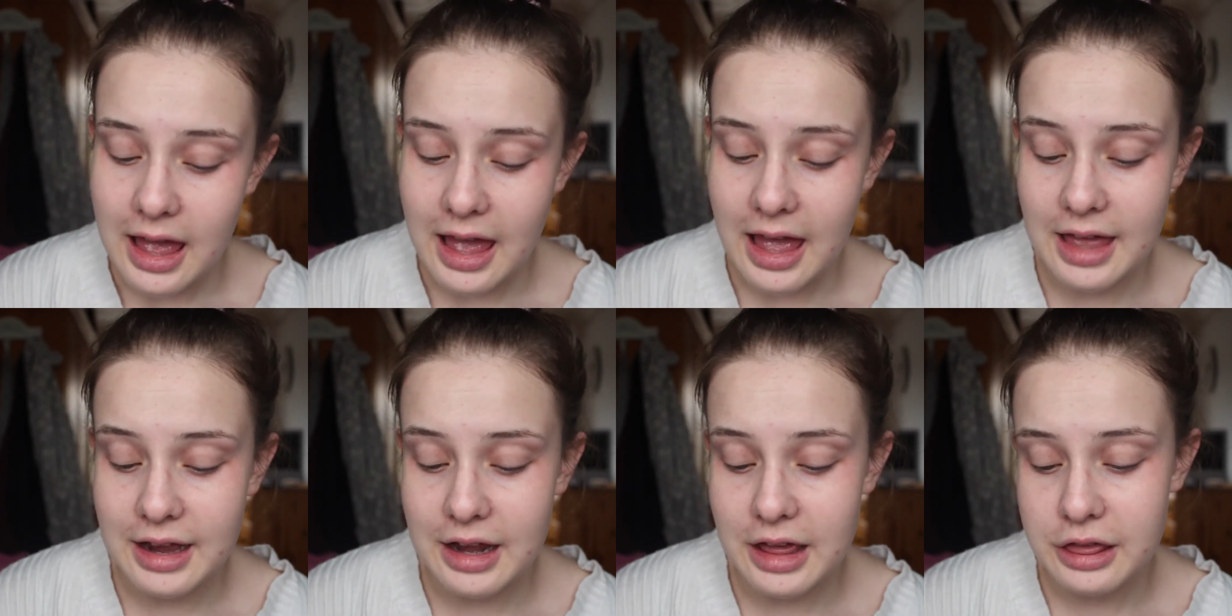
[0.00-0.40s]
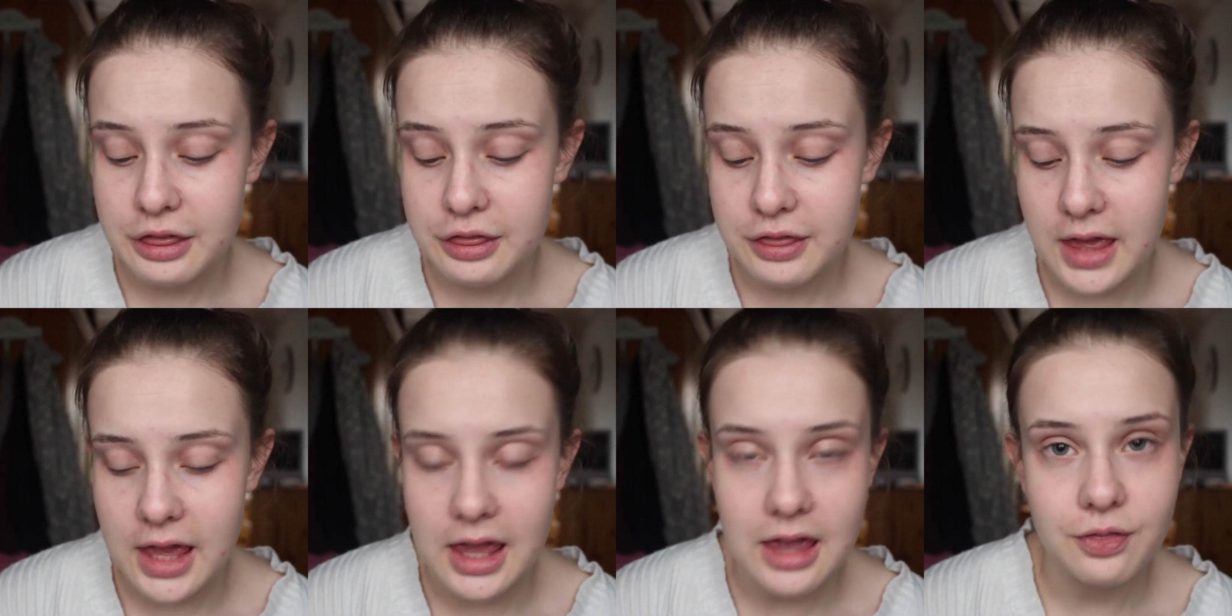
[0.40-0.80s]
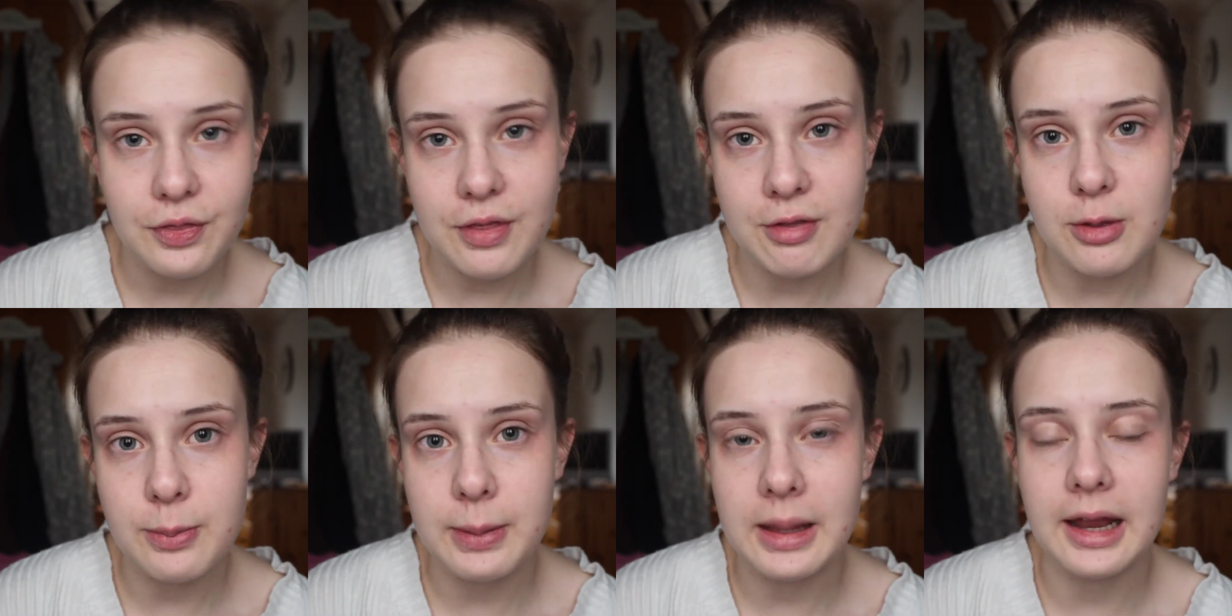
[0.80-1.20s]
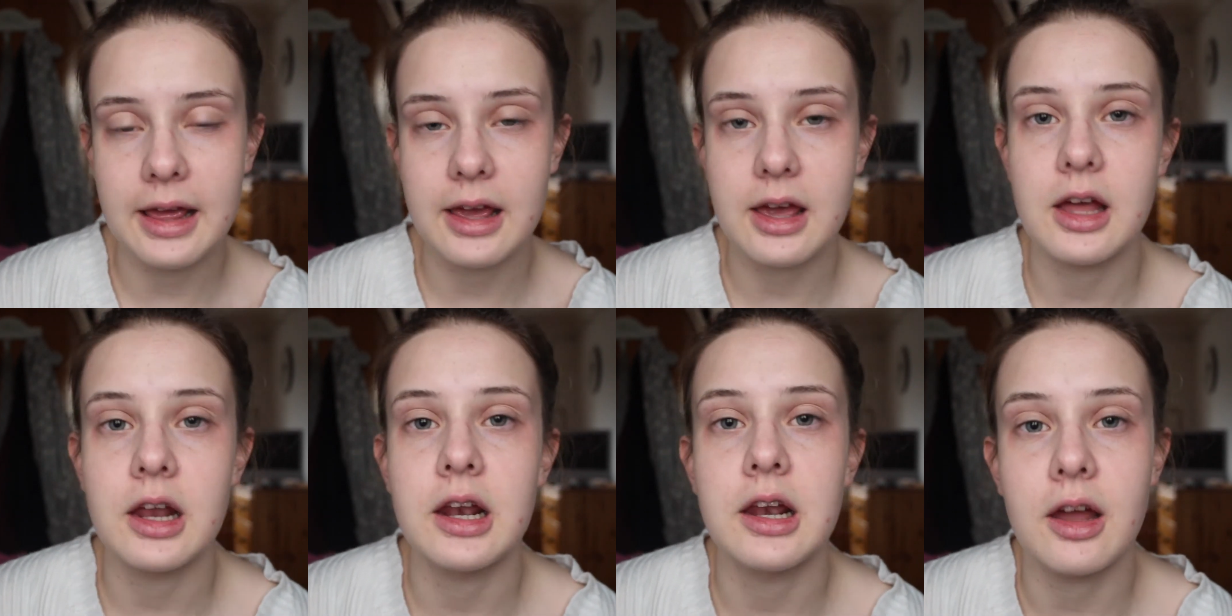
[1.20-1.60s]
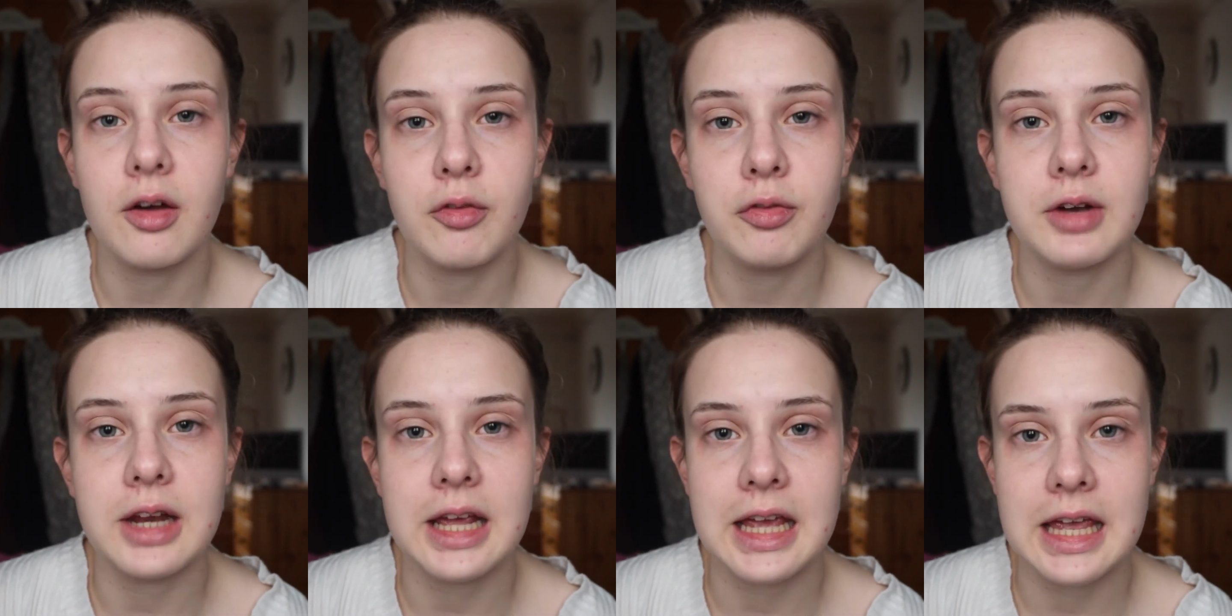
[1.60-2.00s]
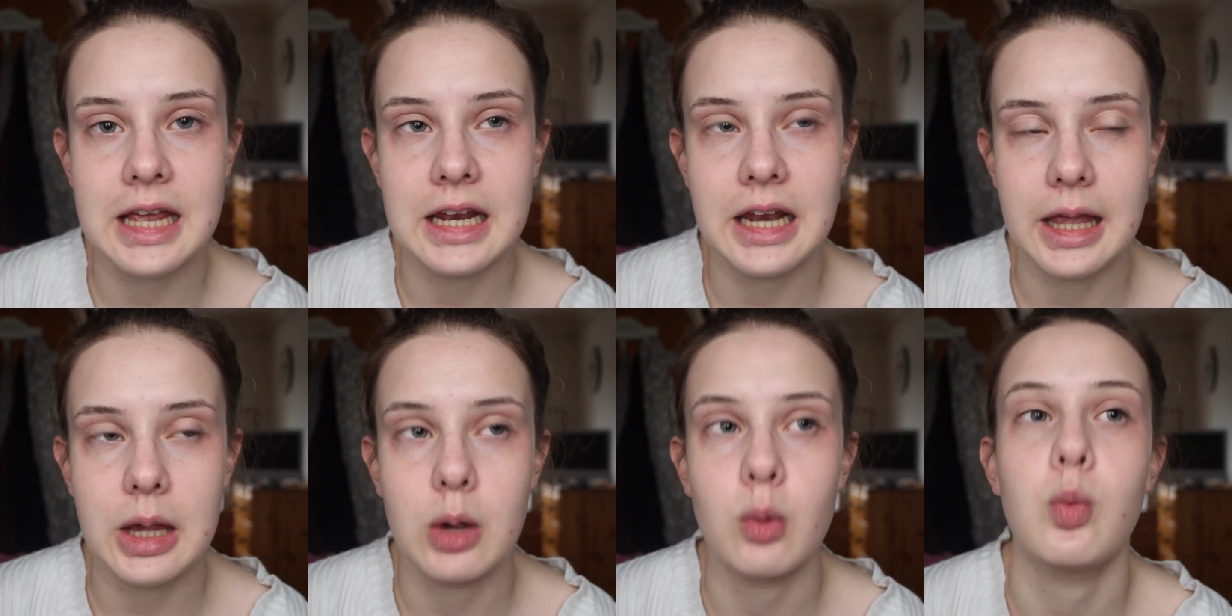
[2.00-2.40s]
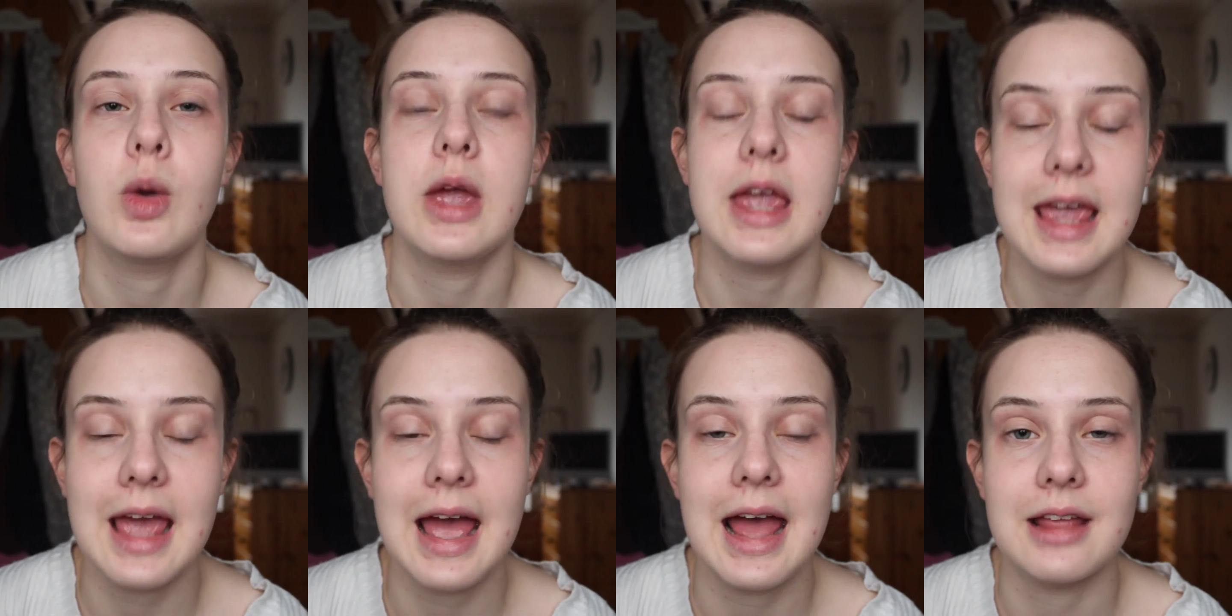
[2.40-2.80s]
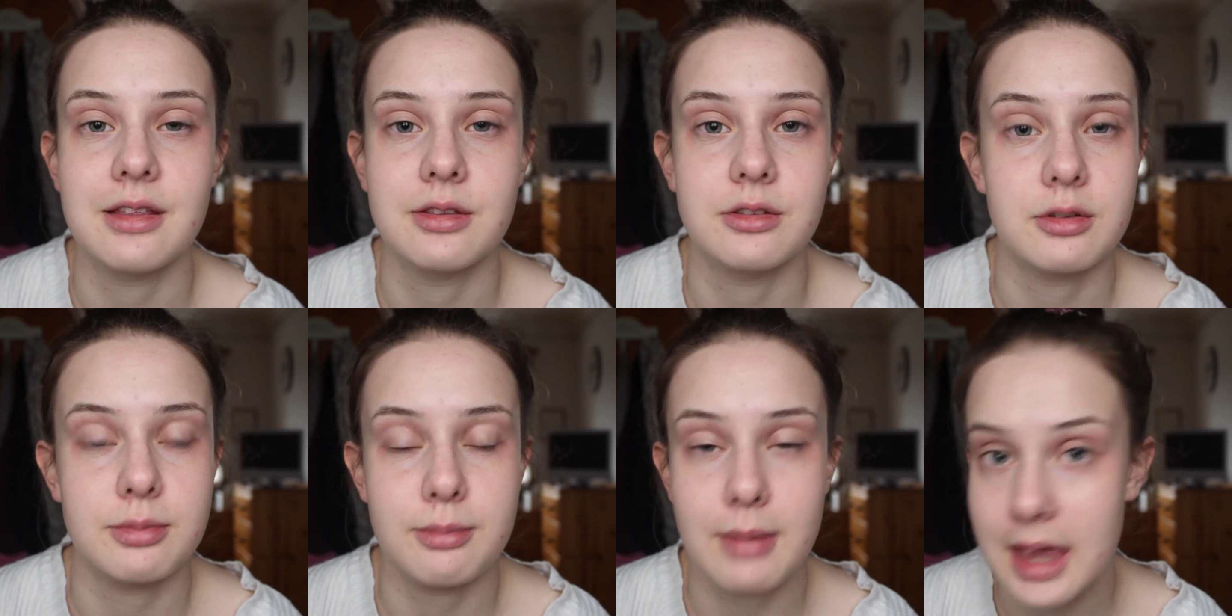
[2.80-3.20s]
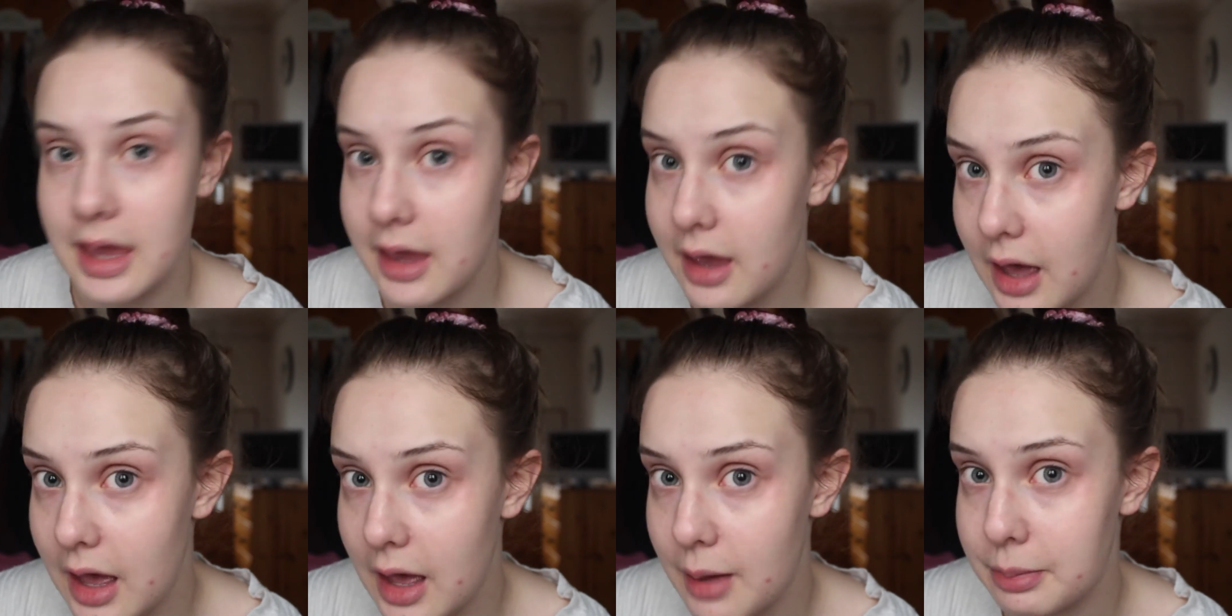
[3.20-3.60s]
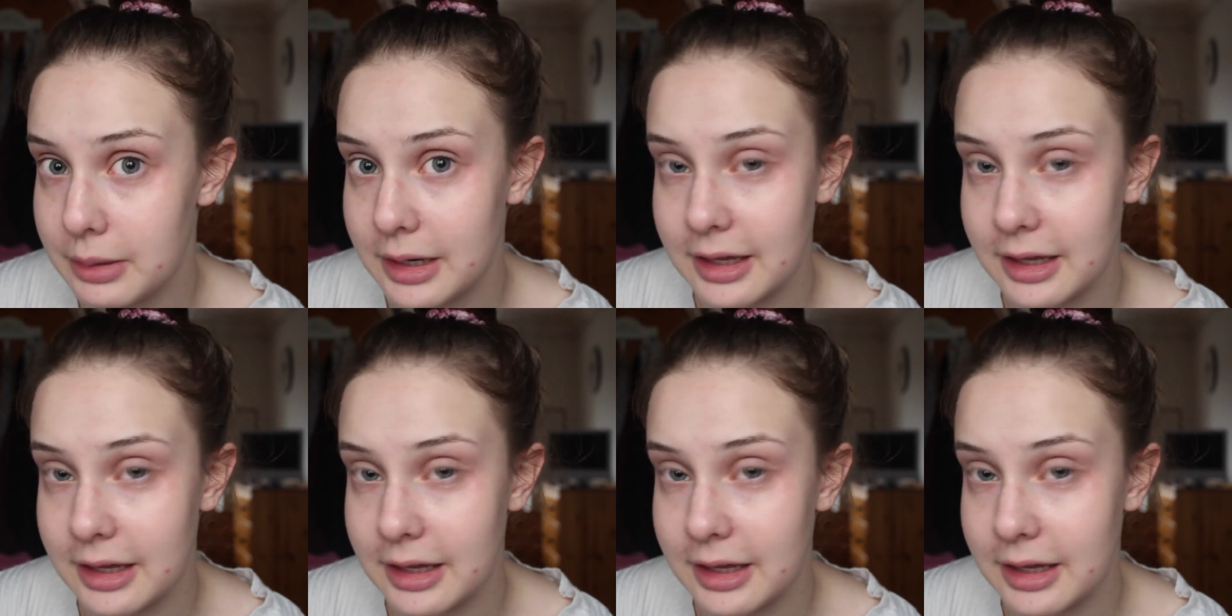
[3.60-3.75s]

And I think this would be like a lovely like weekend makeup.